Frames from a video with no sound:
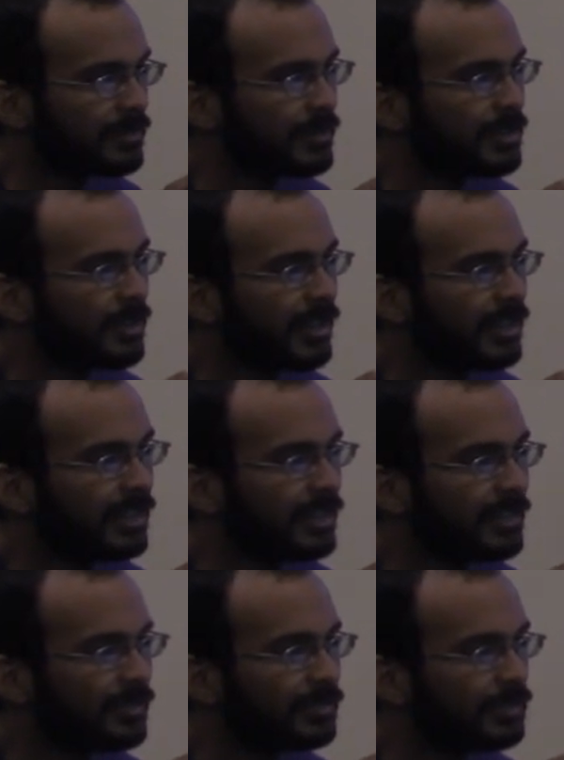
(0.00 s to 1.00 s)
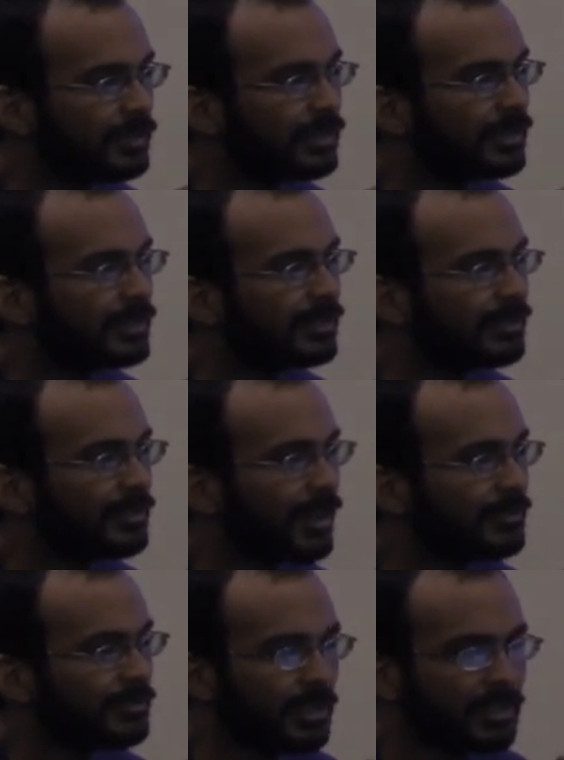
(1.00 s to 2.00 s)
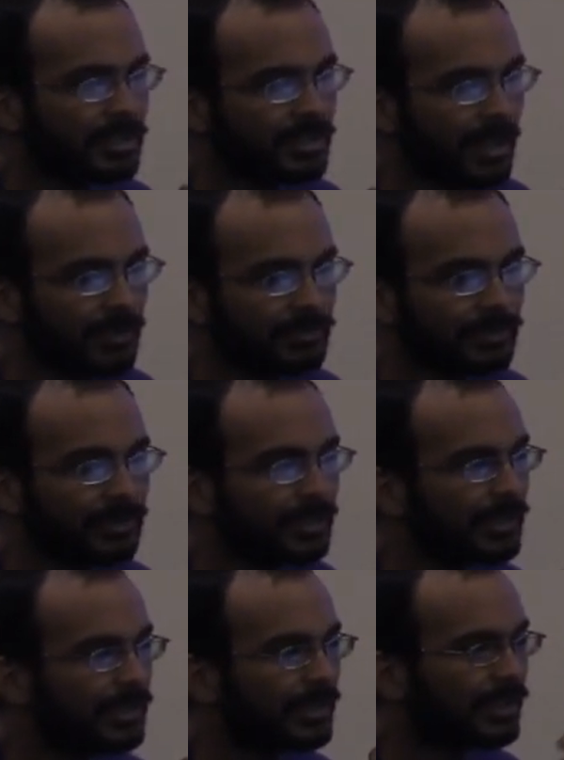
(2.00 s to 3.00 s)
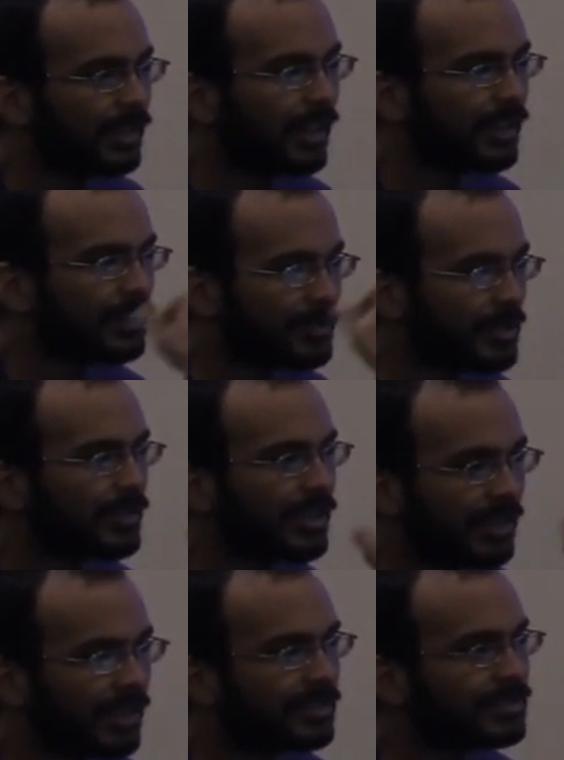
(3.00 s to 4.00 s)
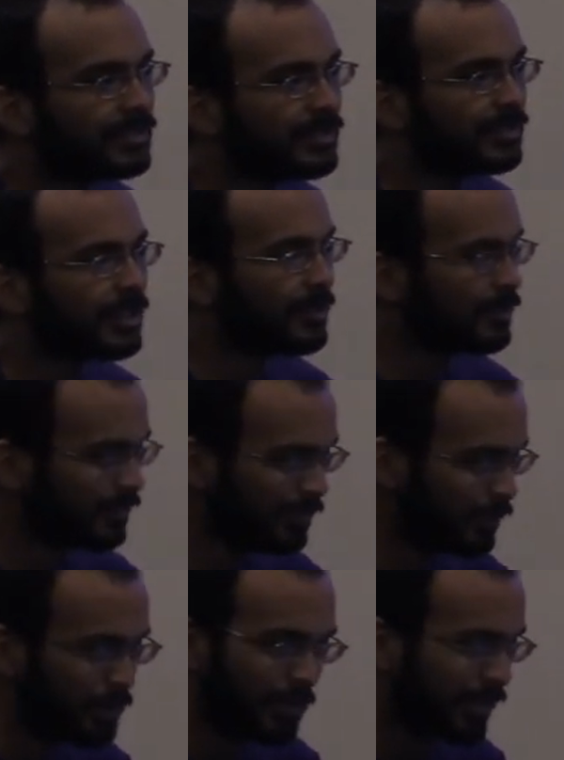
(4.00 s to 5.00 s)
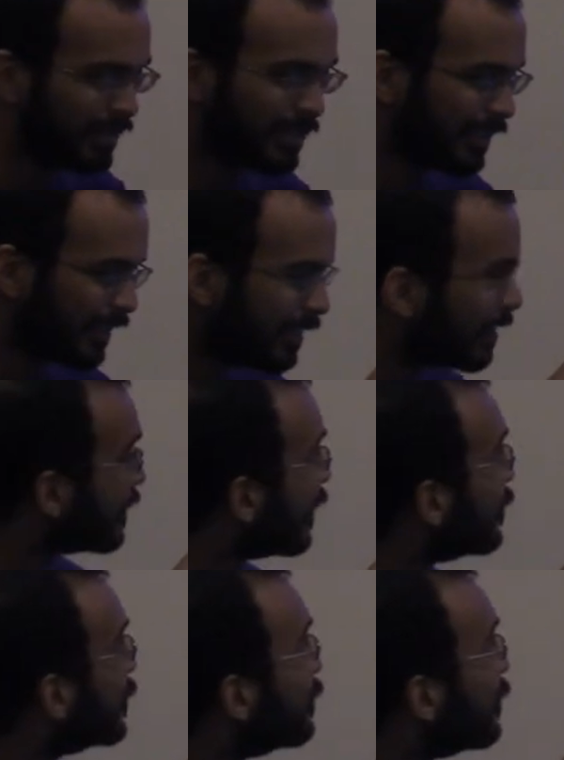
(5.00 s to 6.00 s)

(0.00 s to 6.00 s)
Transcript: can be trying to give the drivetrain stuff. I own it right now. Don't move it. Like that would be